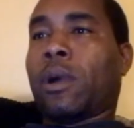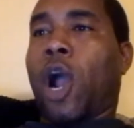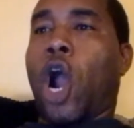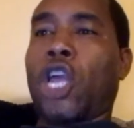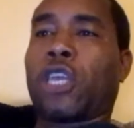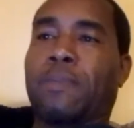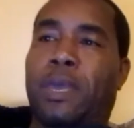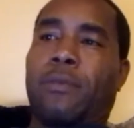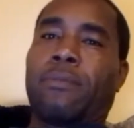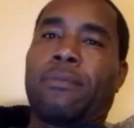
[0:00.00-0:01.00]
argument
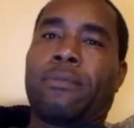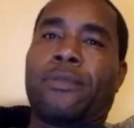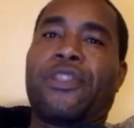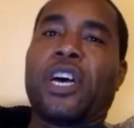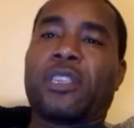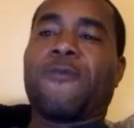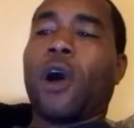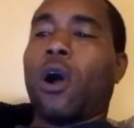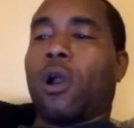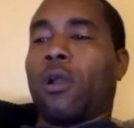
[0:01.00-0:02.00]
thus
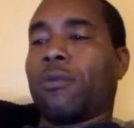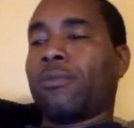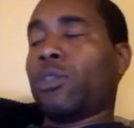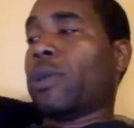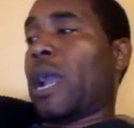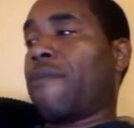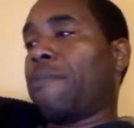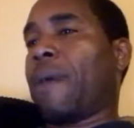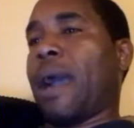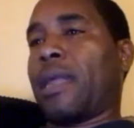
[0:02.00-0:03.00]
far to
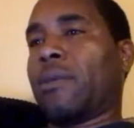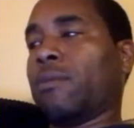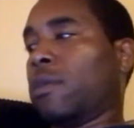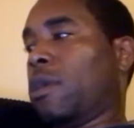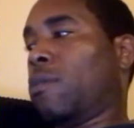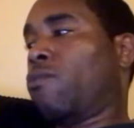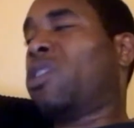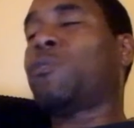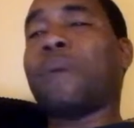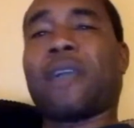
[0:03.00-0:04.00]
everybody,
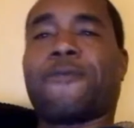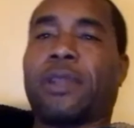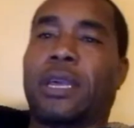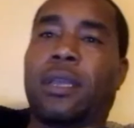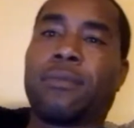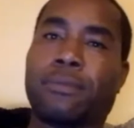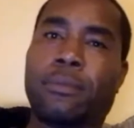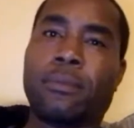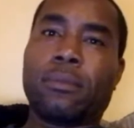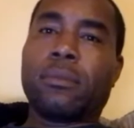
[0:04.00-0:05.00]
respectfully,
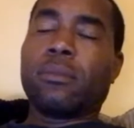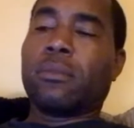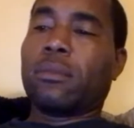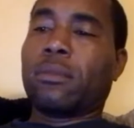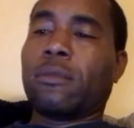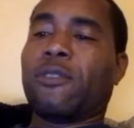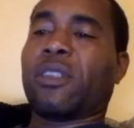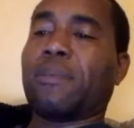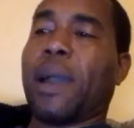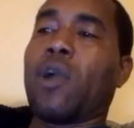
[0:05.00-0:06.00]
for
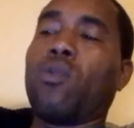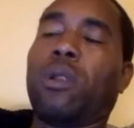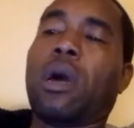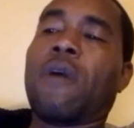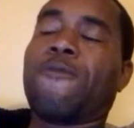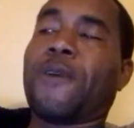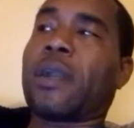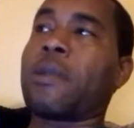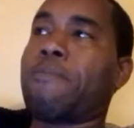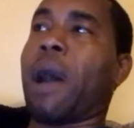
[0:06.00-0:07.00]
somebody who loves
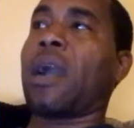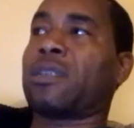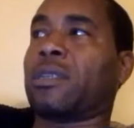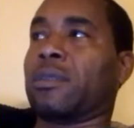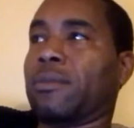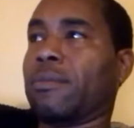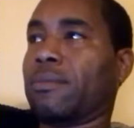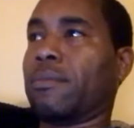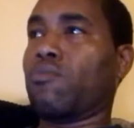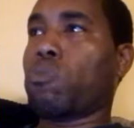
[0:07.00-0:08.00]
fucking boxing,
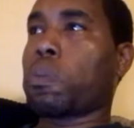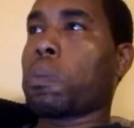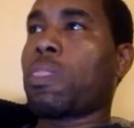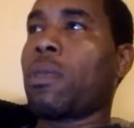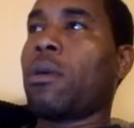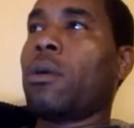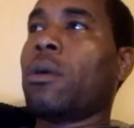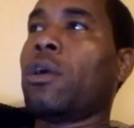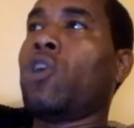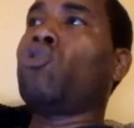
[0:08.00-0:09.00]

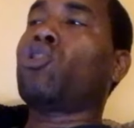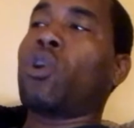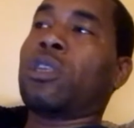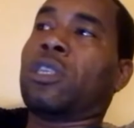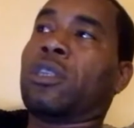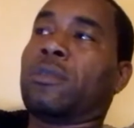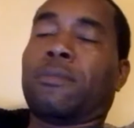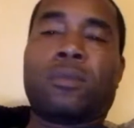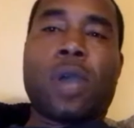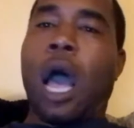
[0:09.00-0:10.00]
who's going to,
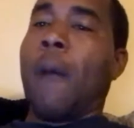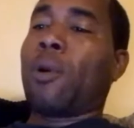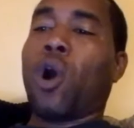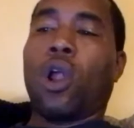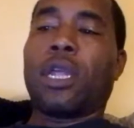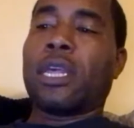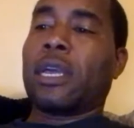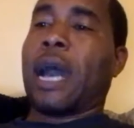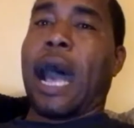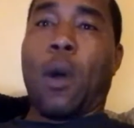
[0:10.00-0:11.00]
I'm calling it
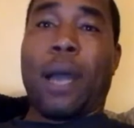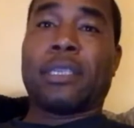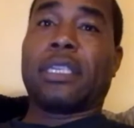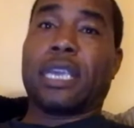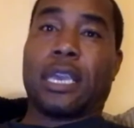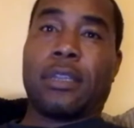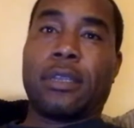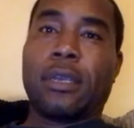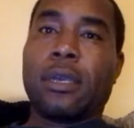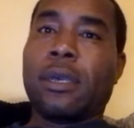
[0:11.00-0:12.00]
how I see it.
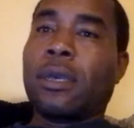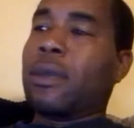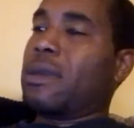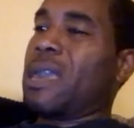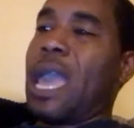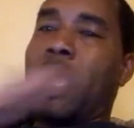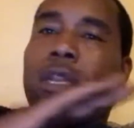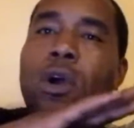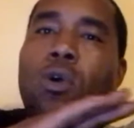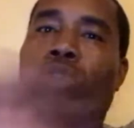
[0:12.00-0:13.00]
Ain't
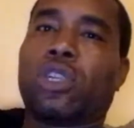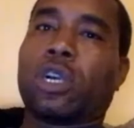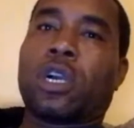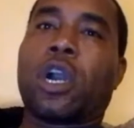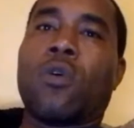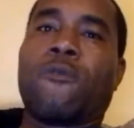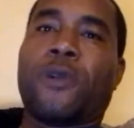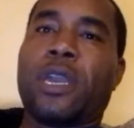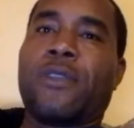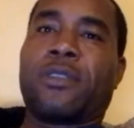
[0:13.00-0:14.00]
no sugarcoating for either